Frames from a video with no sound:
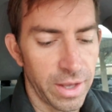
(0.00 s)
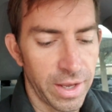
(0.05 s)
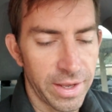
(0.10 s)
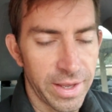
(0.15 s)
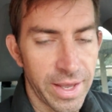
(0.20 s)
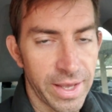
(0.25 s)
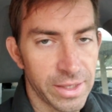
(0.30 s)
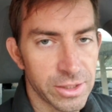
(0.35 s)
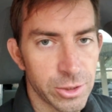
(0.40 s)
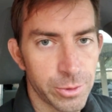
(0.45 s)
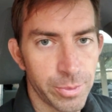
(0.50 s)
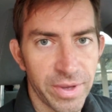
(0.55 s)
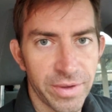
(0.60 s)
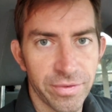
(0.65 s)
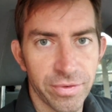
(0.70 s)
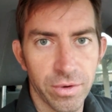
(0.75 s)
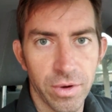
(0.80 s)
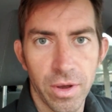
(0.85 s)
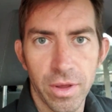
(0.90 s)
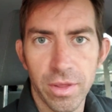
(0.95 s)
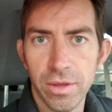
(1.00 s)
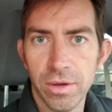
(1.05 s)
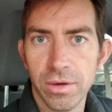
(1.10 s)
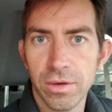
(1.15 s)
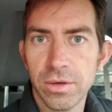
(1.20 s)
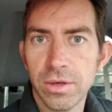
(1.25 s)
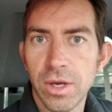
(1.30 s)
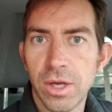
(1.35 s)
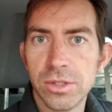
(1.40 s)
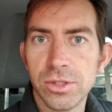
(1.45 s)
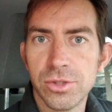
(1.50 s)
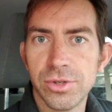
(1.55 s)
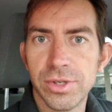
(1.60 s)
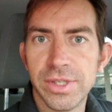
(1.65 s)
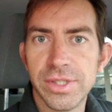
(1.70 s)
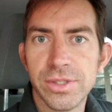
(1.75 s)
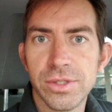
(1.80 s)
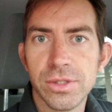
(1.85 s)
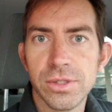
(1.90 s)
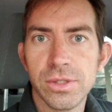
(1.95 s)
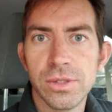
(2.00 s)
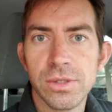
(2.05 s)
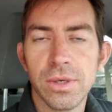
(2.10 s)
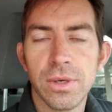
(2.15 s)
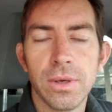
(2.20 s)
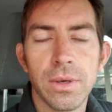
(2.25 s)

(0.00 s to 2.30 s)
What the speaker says: I can't speak for other countries.